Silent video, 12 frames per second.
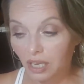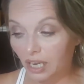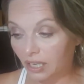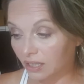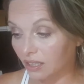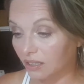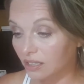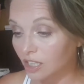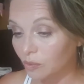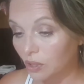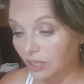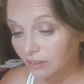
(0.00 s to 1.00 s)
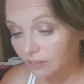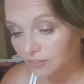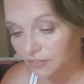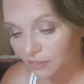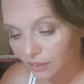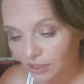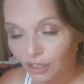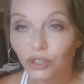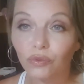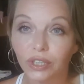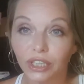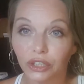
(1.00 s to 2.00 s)
And this one
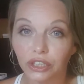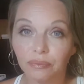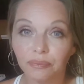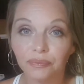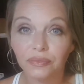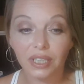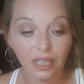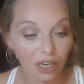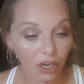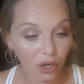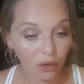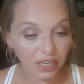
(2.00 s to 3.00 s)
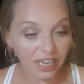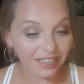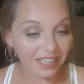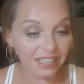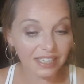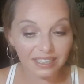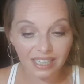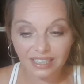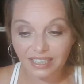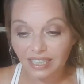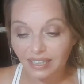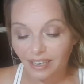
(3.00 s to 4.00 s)
is really good. Okay, ladies,
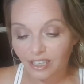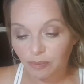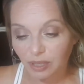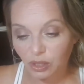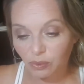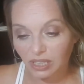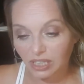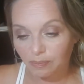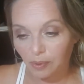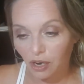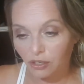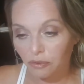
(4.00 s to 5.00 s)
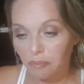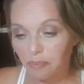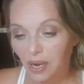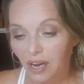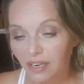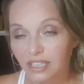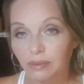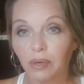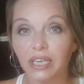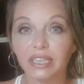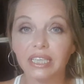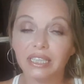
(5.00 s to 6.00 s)
that's it. That's my Sweet Sparkle box.
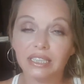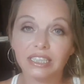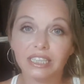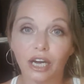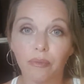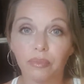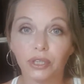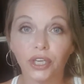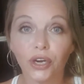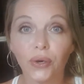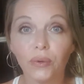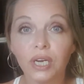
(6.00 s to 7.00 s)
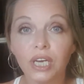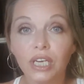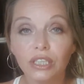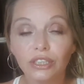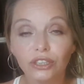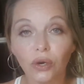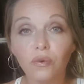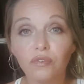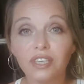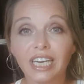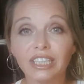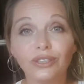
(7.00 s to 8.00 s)
My link is down below. Don't
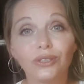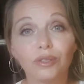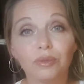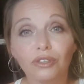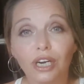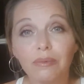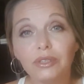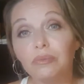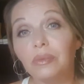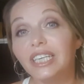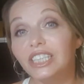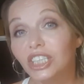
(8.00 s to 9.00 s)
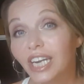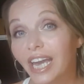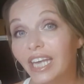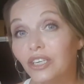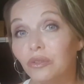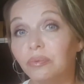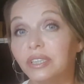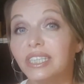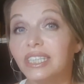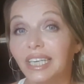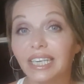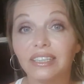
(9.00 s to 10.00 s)
forget to subscribe to my channel.
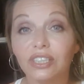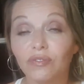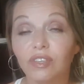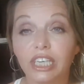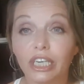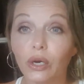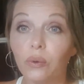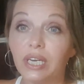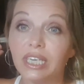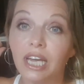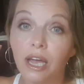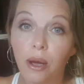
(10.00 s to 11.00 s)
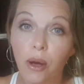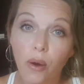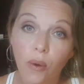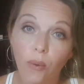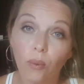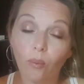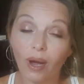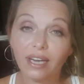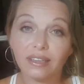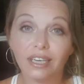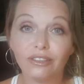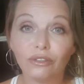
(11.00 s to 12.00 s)
Please like this video and
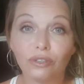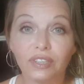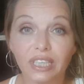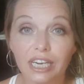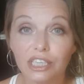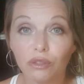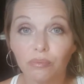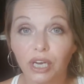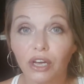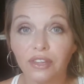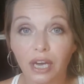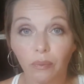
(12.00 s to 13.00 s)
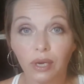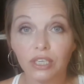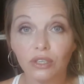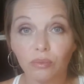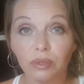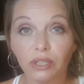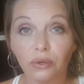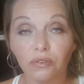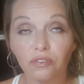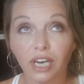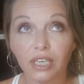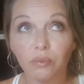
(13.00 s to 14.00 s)
whack that notification bell. That way you'll be
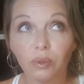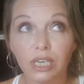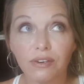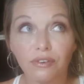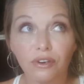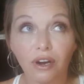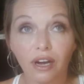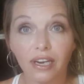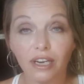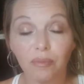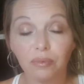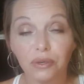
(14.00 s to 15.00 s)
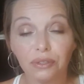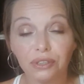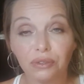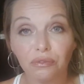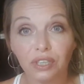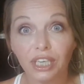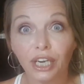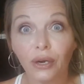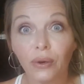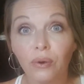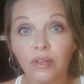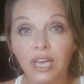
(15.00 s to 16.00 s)
notified whenever I upload a new
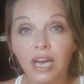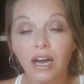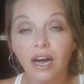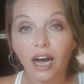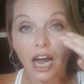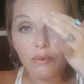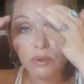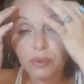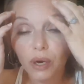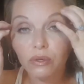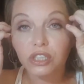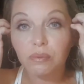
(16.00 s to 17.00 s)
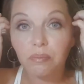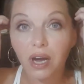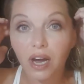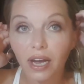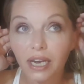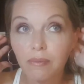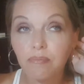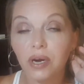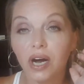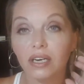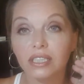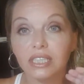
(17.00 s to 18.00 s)
video. I will post my
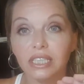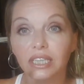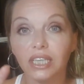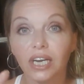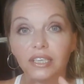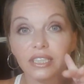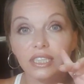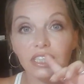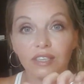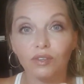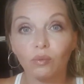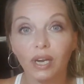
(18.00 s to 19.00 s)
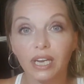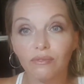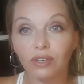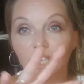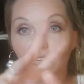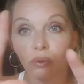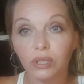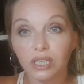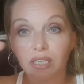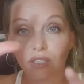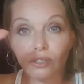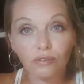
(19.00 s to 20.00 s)
Boxyluxe giveaway video
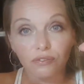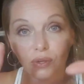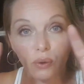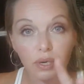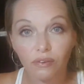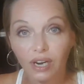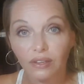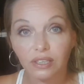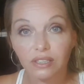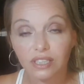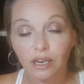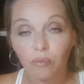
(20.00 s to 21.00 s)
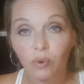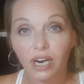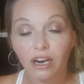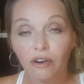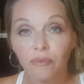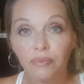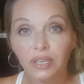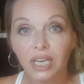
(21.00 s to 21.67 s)
here floating around there somewhere.